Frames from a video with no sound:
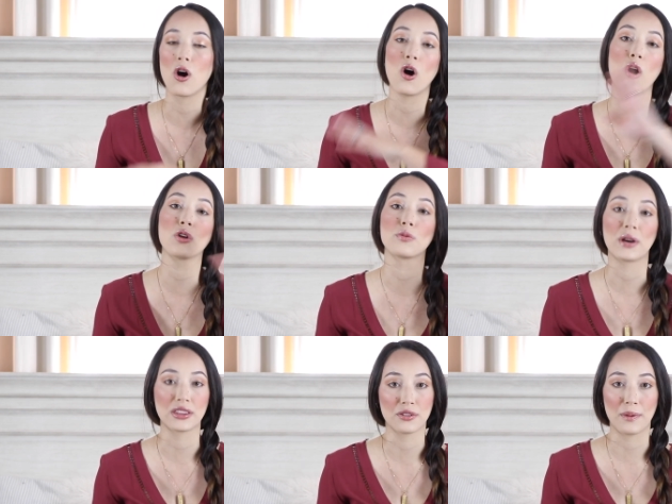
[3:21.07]
all the
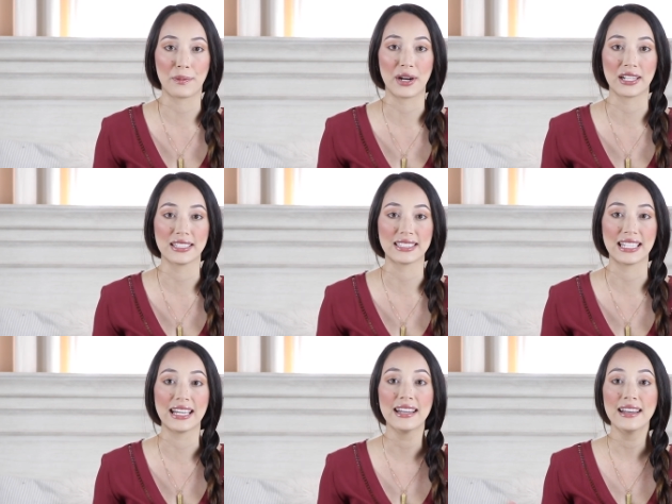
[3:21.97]
way through my
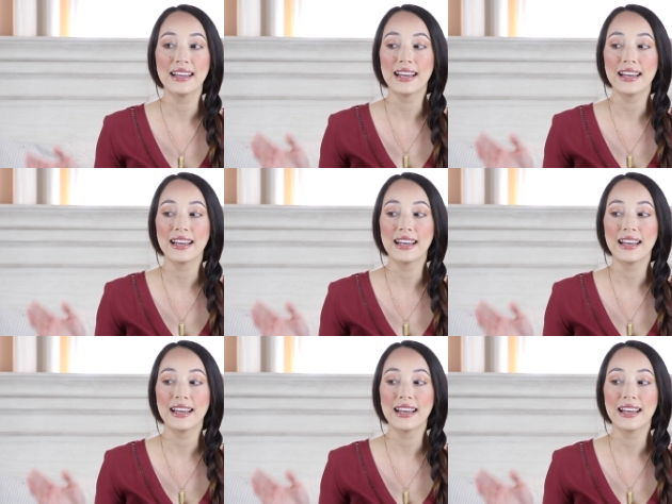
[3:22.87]
pregnancy.